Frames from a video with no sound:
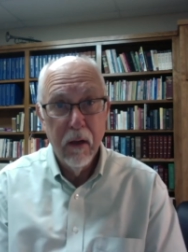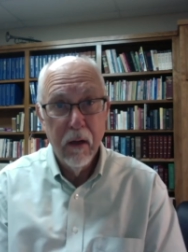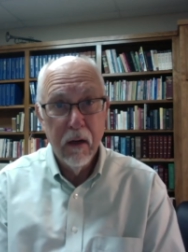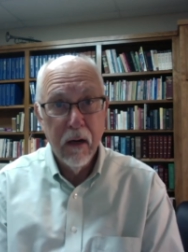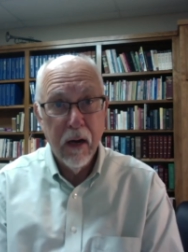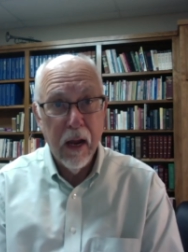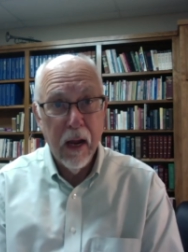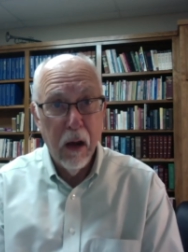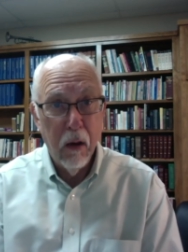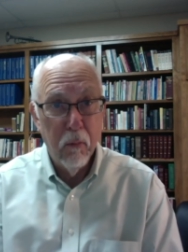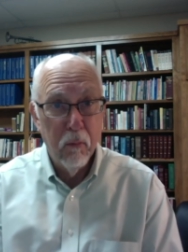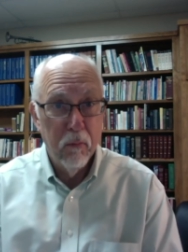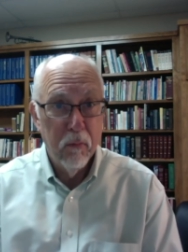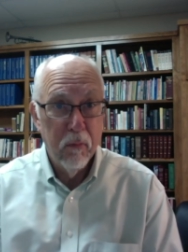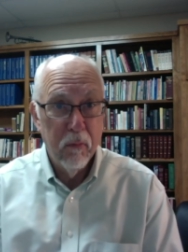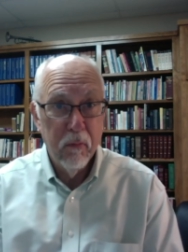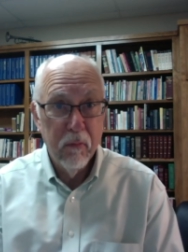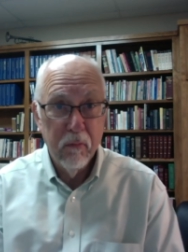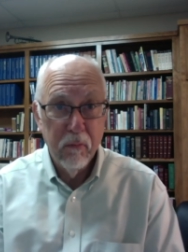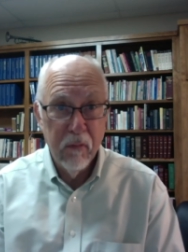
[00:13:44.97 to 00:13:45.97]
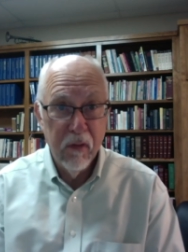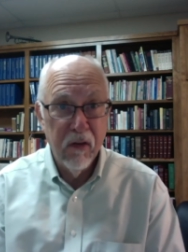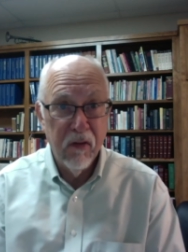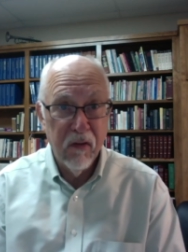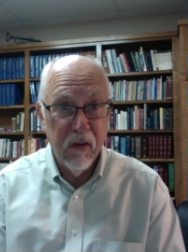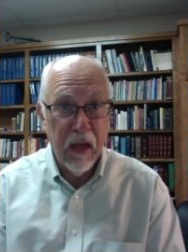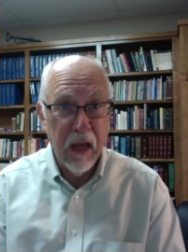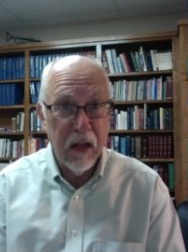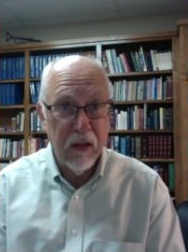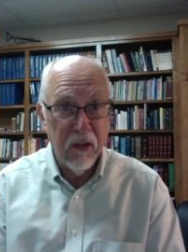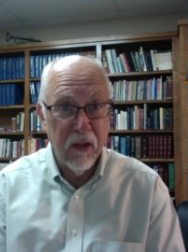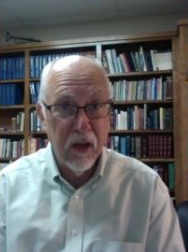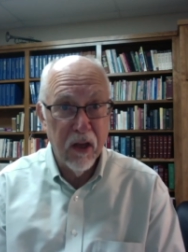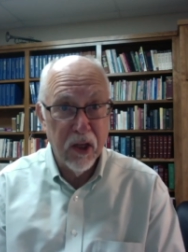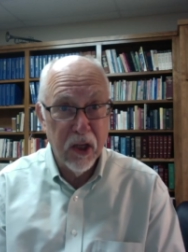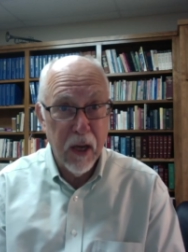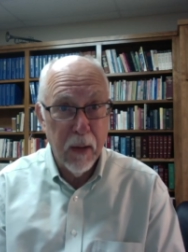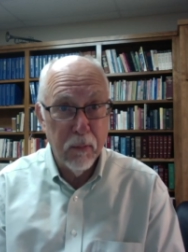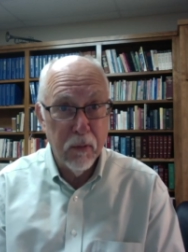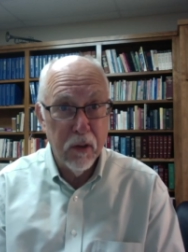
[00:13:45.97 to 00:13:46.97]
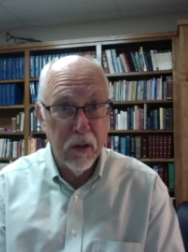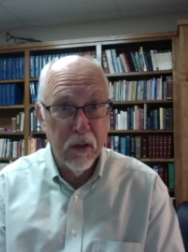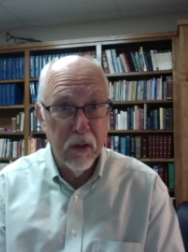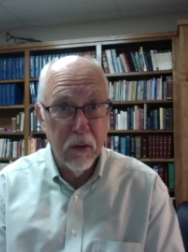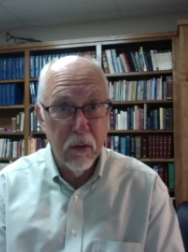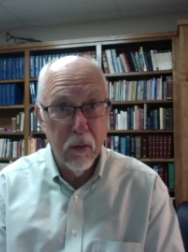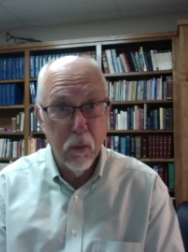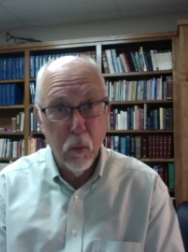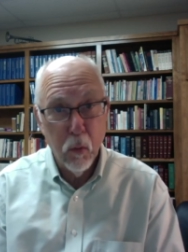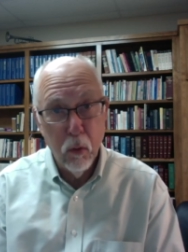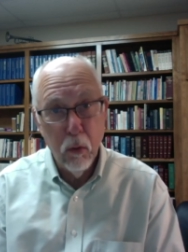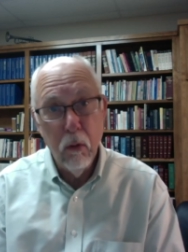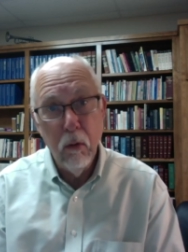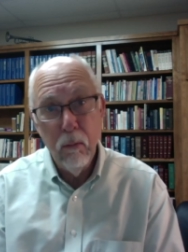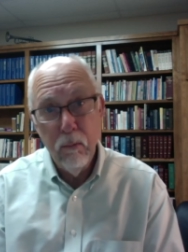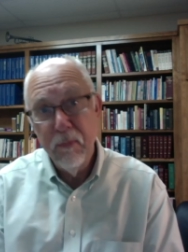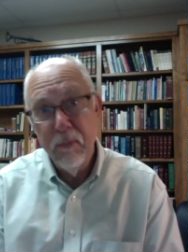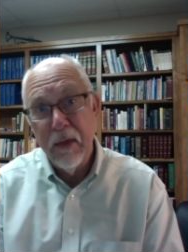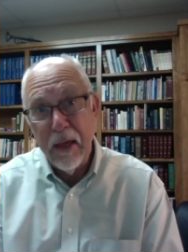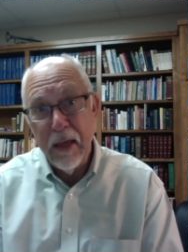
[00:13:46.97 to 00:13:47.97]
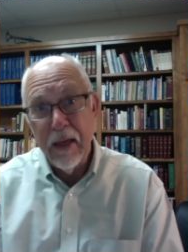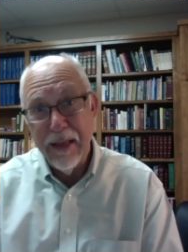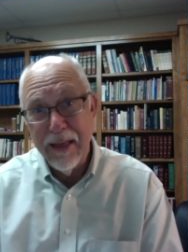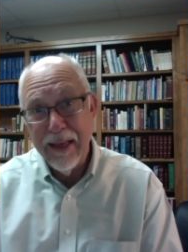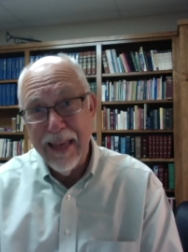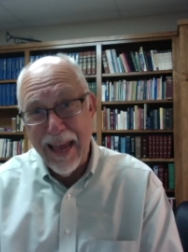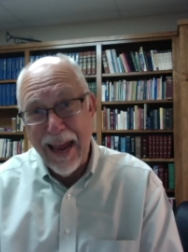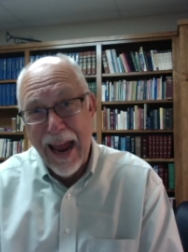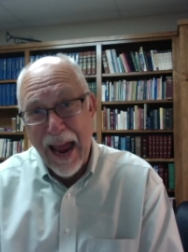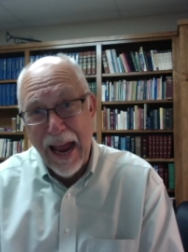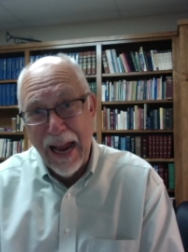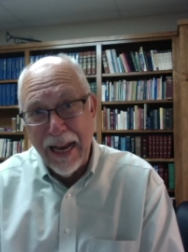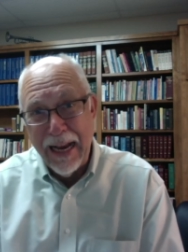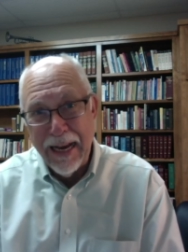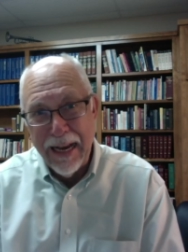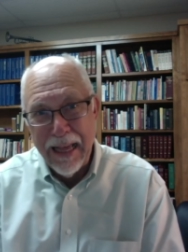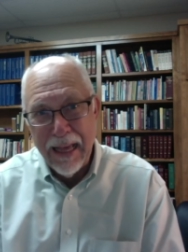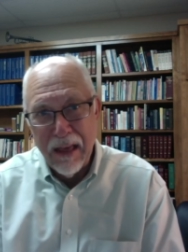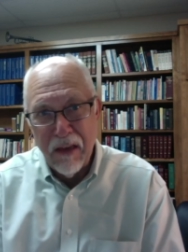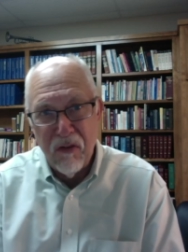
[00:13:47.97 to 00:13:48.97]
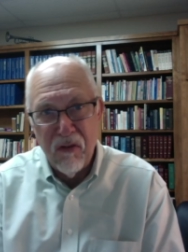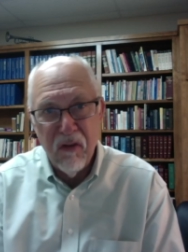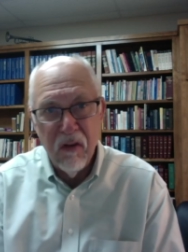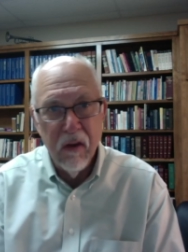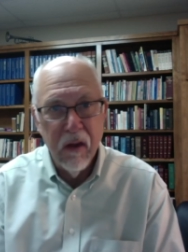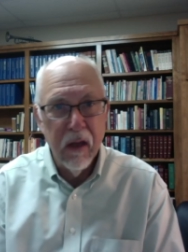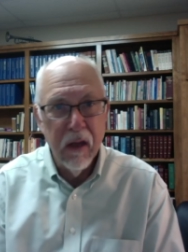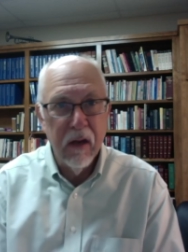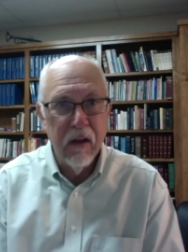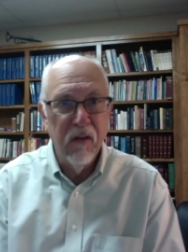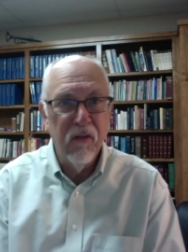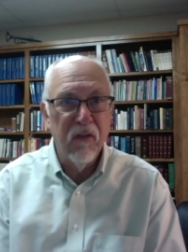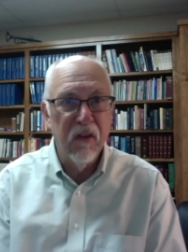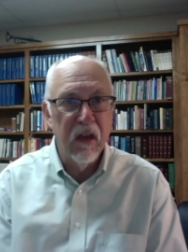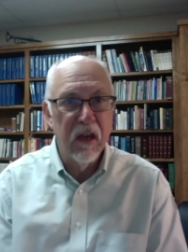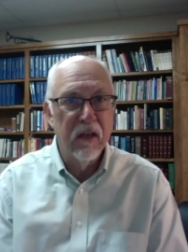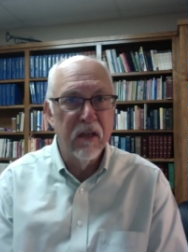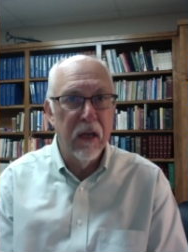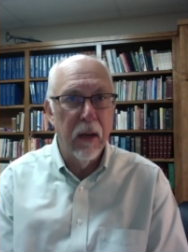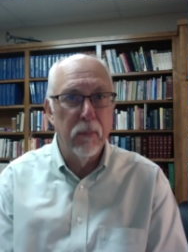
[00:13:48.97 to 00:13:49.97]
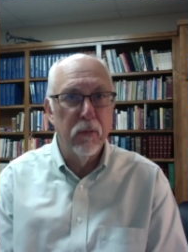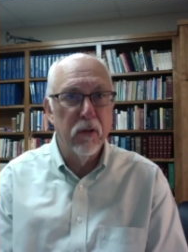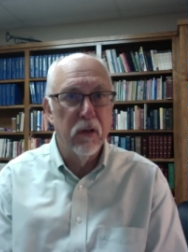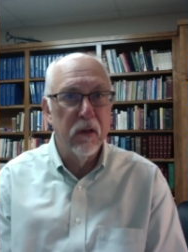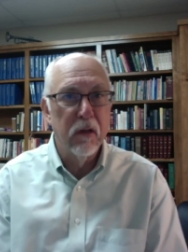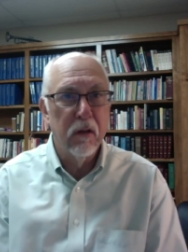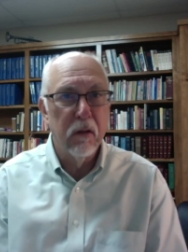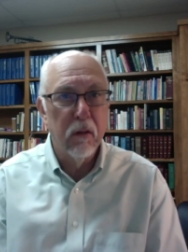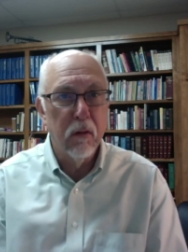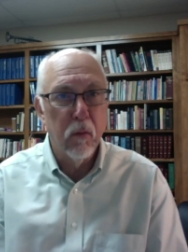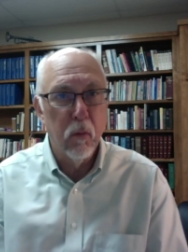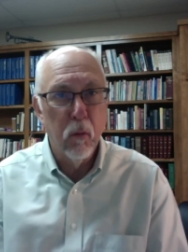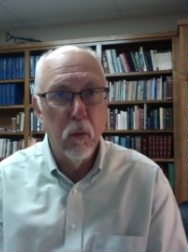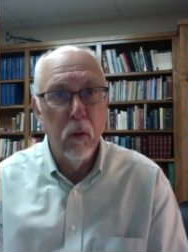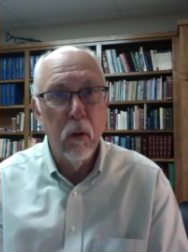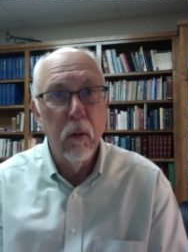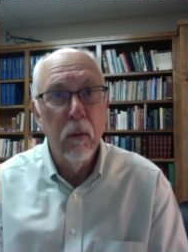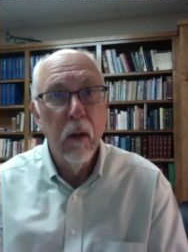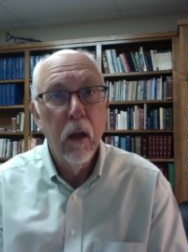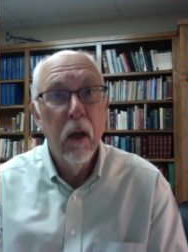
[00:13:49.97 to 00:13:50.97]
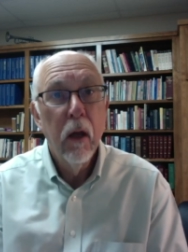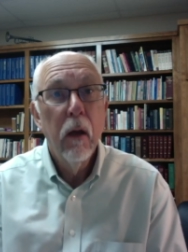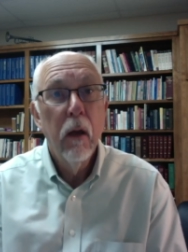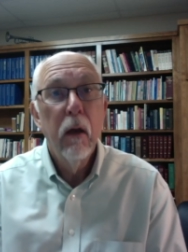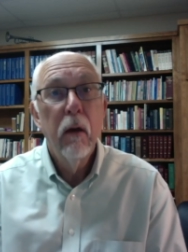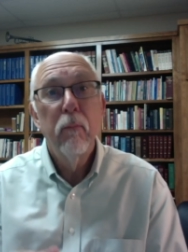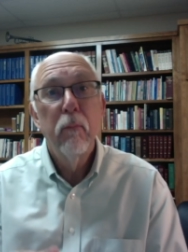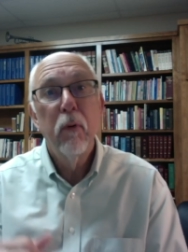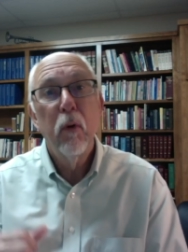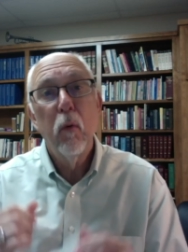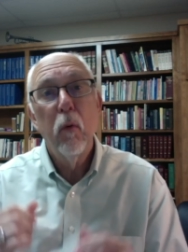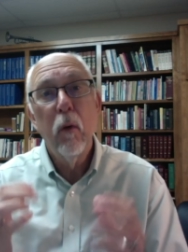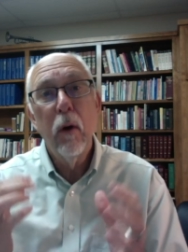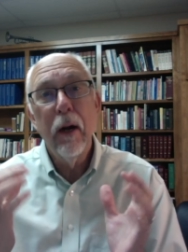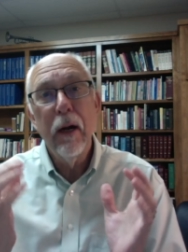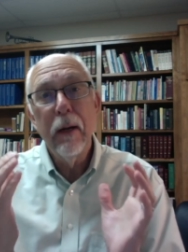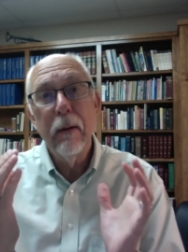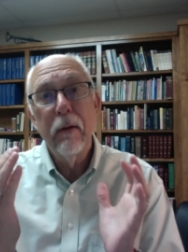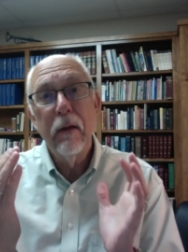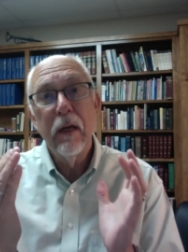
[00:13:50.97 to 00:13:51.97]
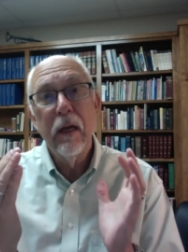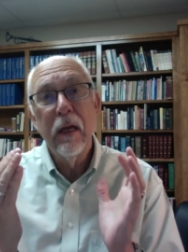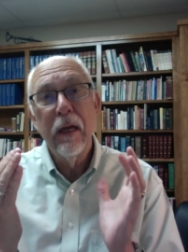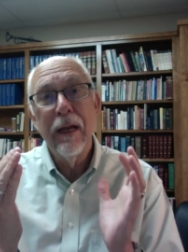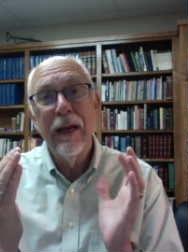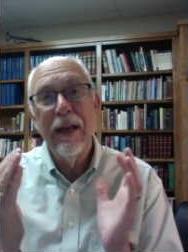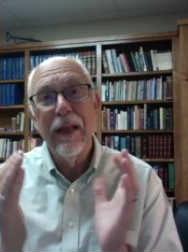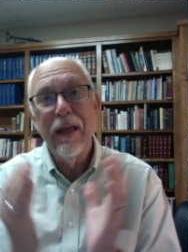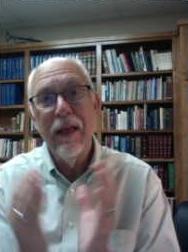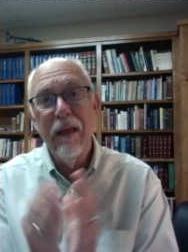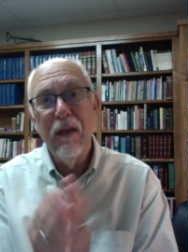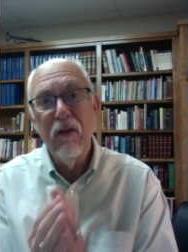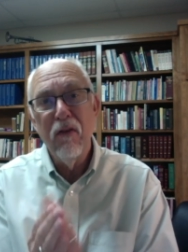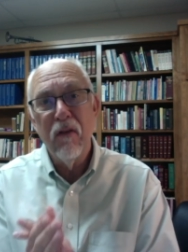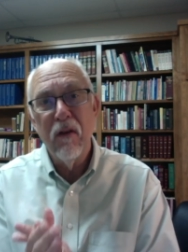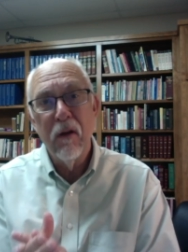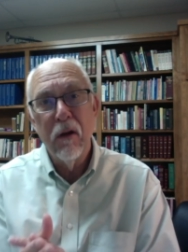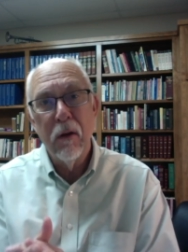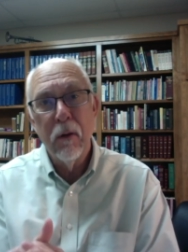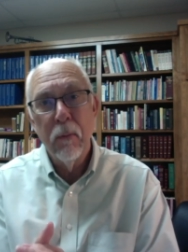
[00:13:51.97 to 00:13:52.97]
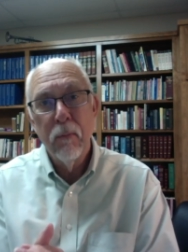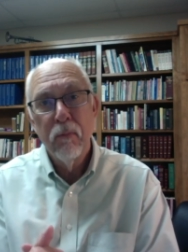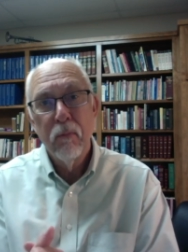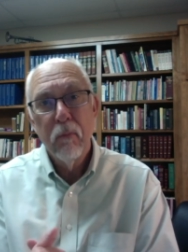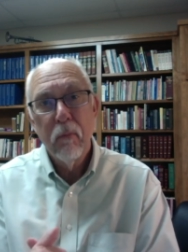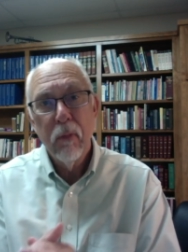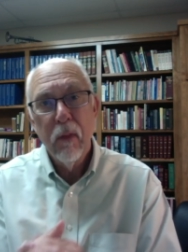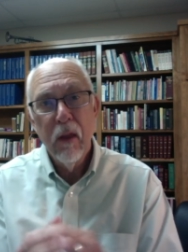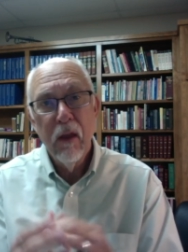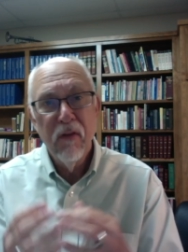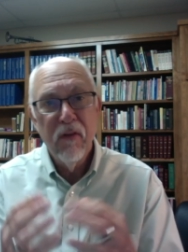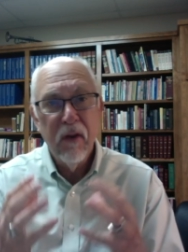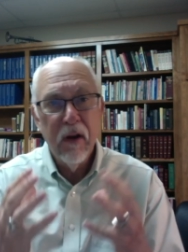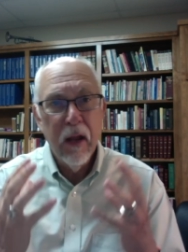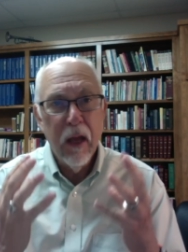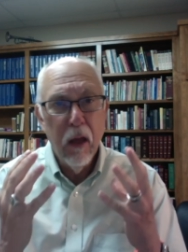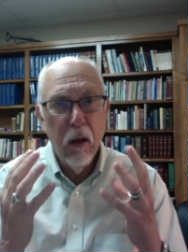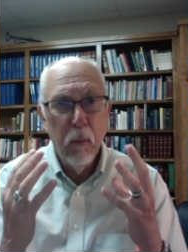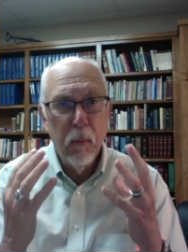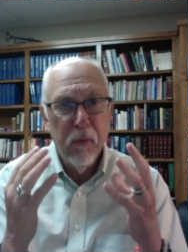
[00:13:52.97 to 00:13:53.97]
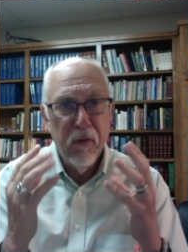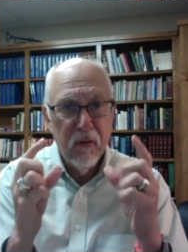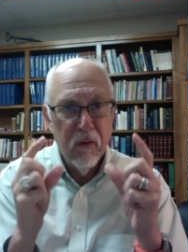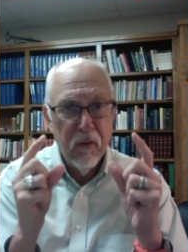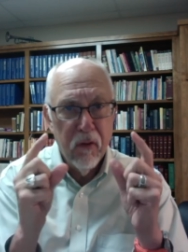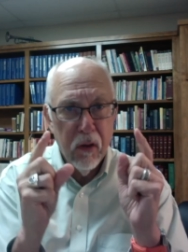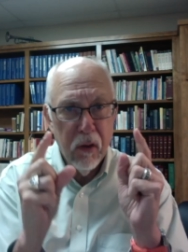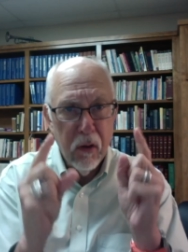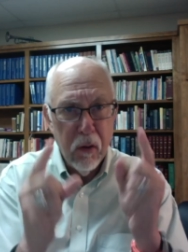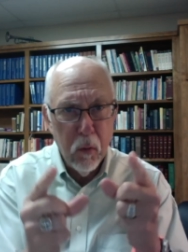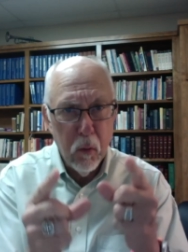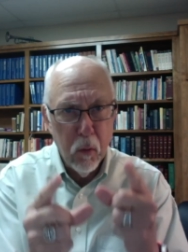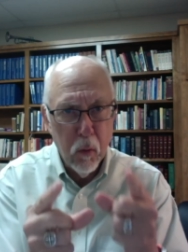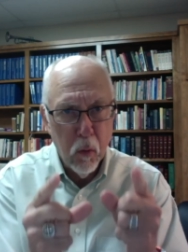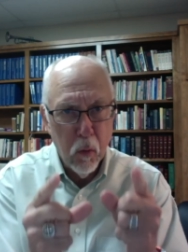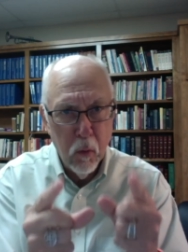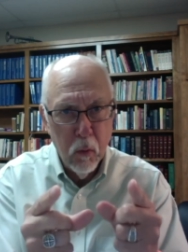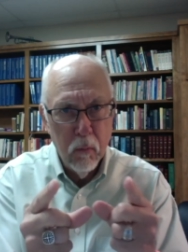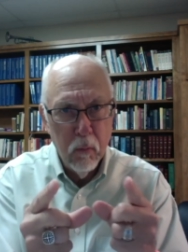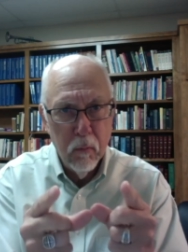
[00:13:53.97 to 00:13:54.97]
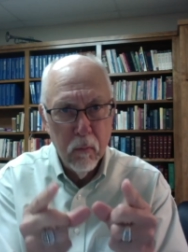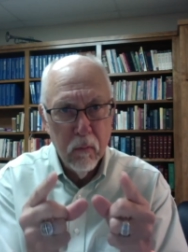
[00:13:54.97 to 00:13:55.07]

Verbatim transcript: Now, is that the exception to the rule? Yeah, it is. It is the exception to the rule. But what it isn't is it helps you